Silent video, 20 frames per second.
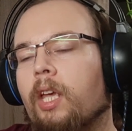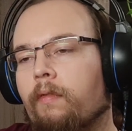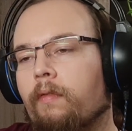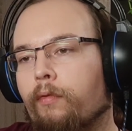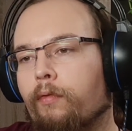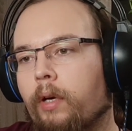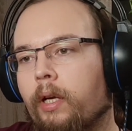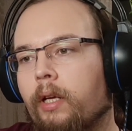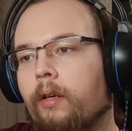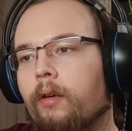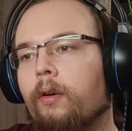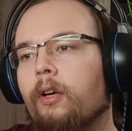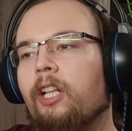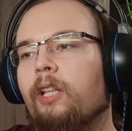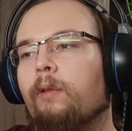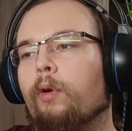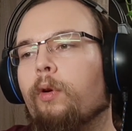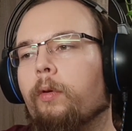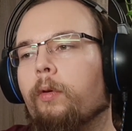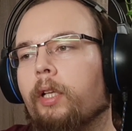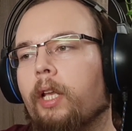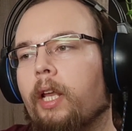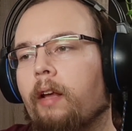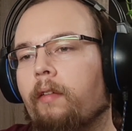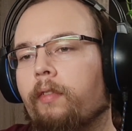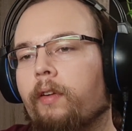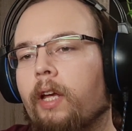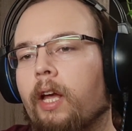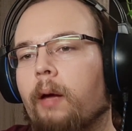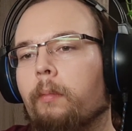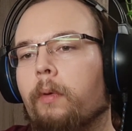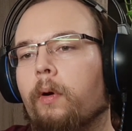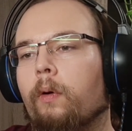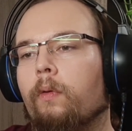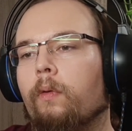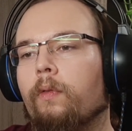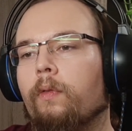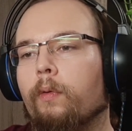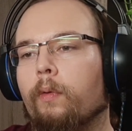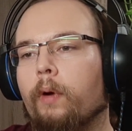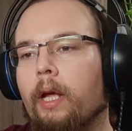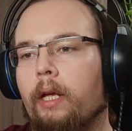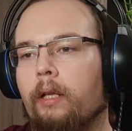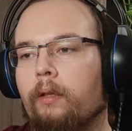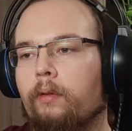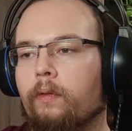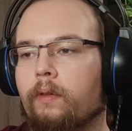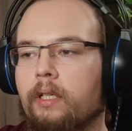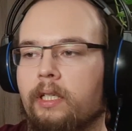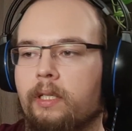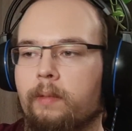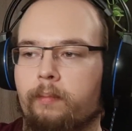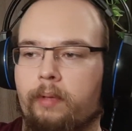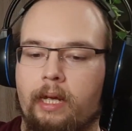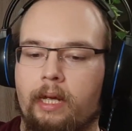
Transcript: If we could, we wouldn't have come all the way to this